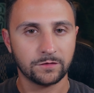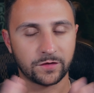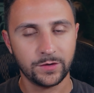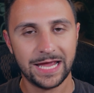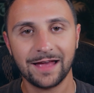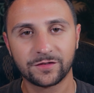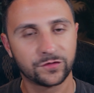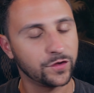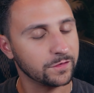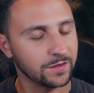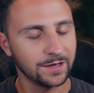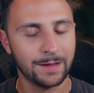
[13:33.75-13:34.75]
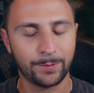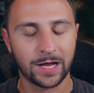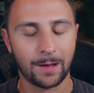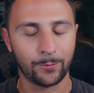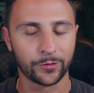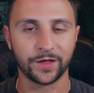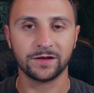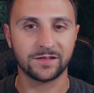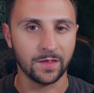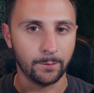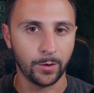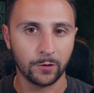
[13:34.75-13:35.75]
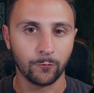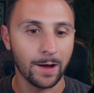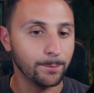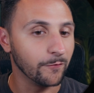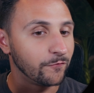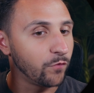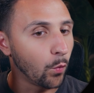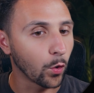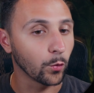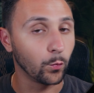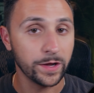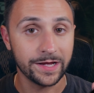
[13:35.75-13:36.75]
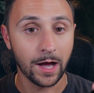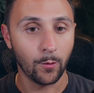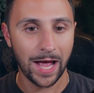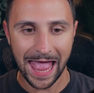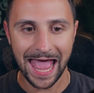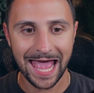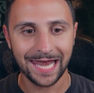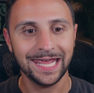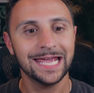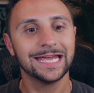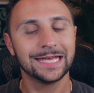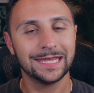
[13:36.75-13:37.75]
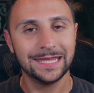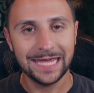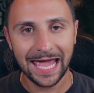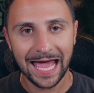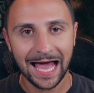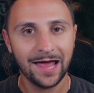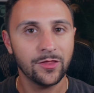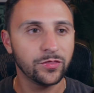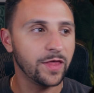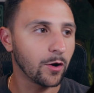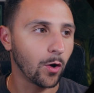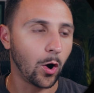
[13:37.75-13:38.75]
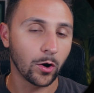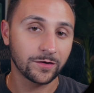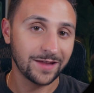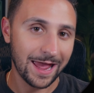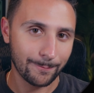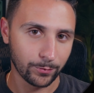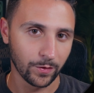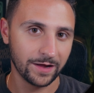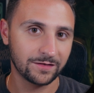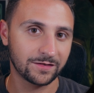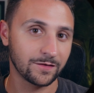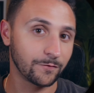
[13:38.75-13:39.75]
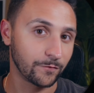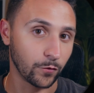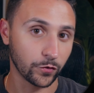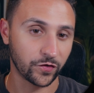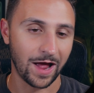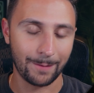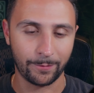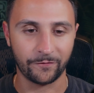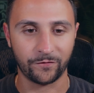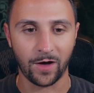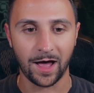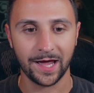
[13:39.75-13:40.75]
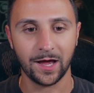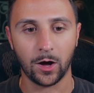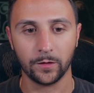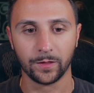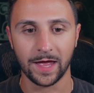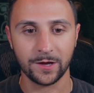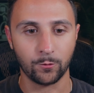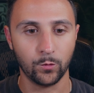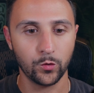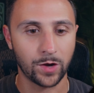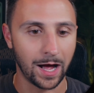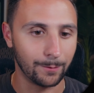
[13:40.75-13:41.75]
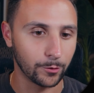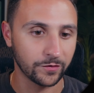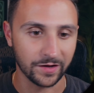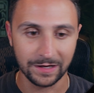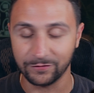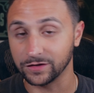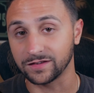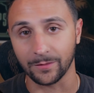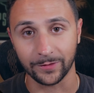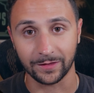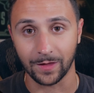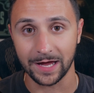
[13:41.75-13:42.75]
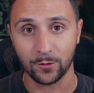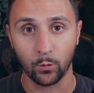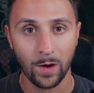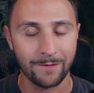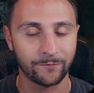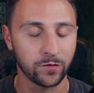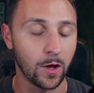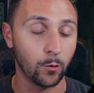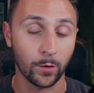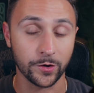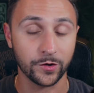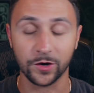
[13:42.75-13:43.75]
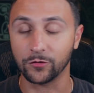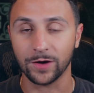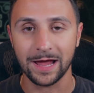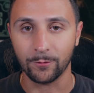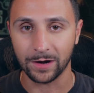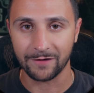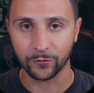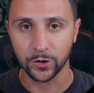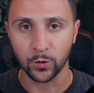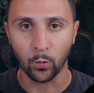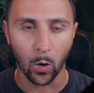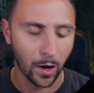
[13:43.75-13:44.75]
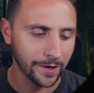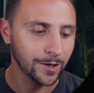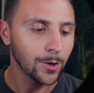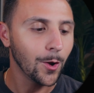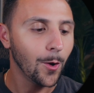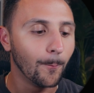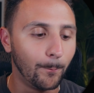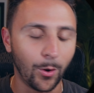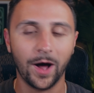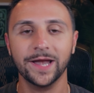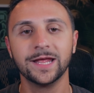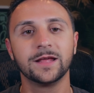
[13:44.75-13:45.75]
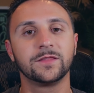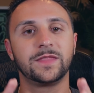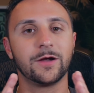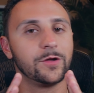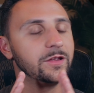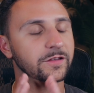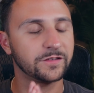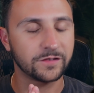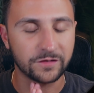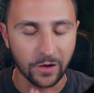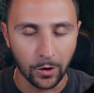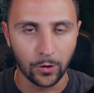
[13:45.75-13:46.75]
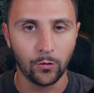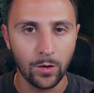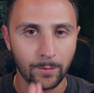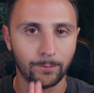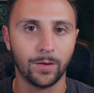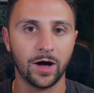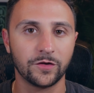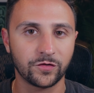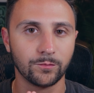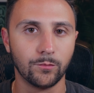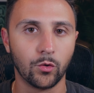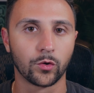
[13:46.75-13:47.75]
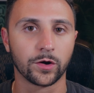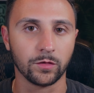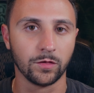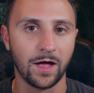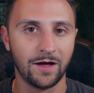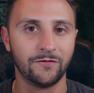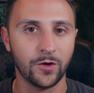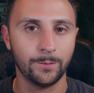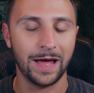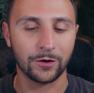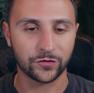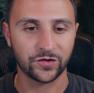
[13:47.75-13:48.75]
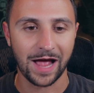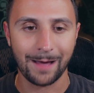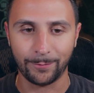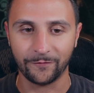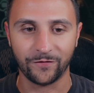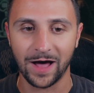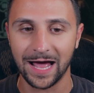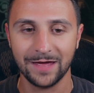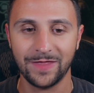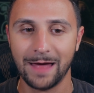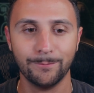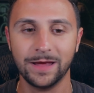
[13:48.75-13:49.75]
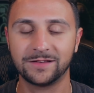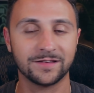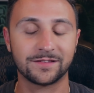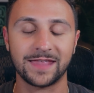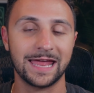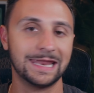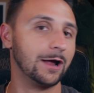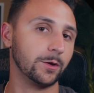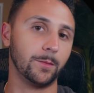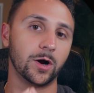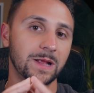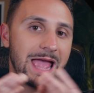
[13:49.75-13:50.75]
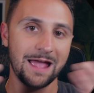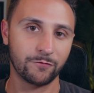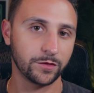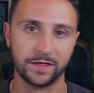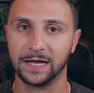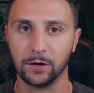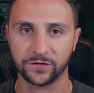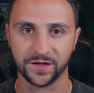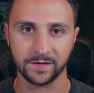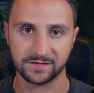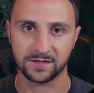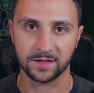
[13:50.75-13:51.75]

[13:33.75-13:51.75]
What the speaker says: So yes, just to nip a couple things in the bud right before we go ahead, yeah, there are templates for Shopify, unlike WooCommerce and even something like WebFlow where you could create whatever you want. But there is so much more to love about Shopify that makes it stand out among everything else on this